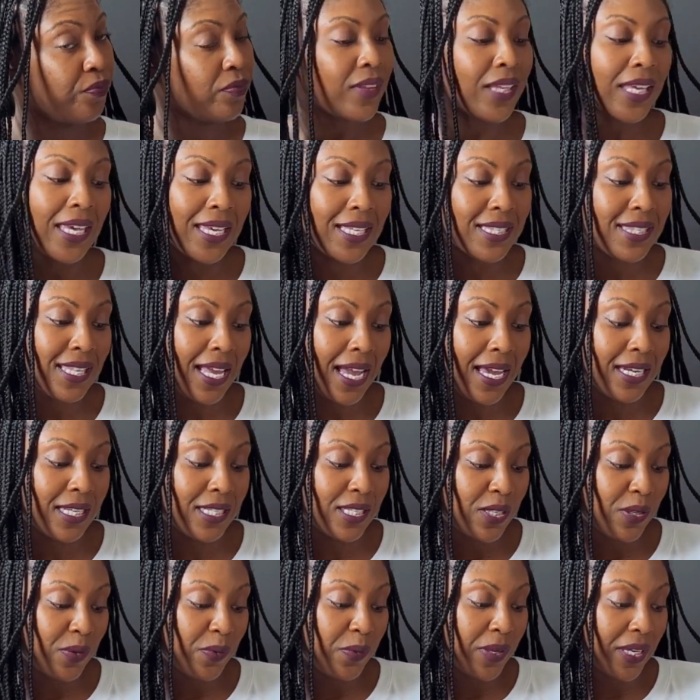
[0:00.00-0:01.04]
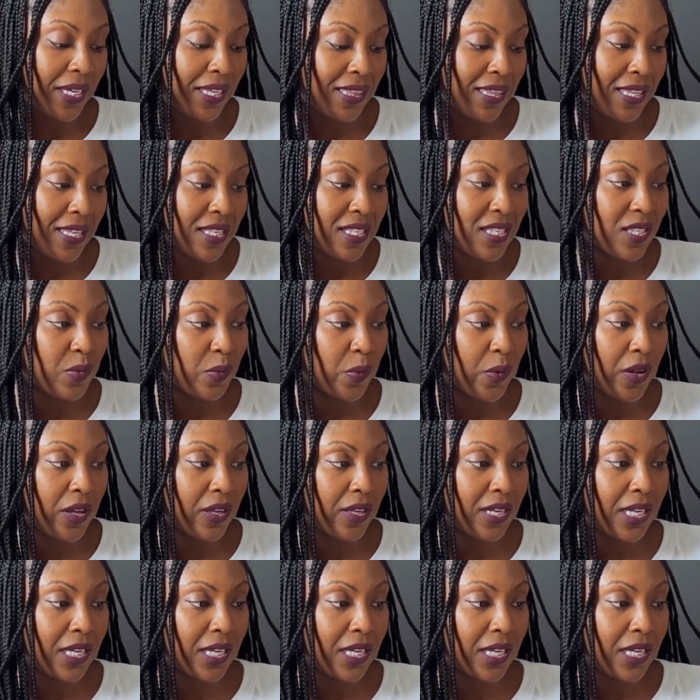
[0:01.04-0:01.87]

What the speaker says: excited to read this one,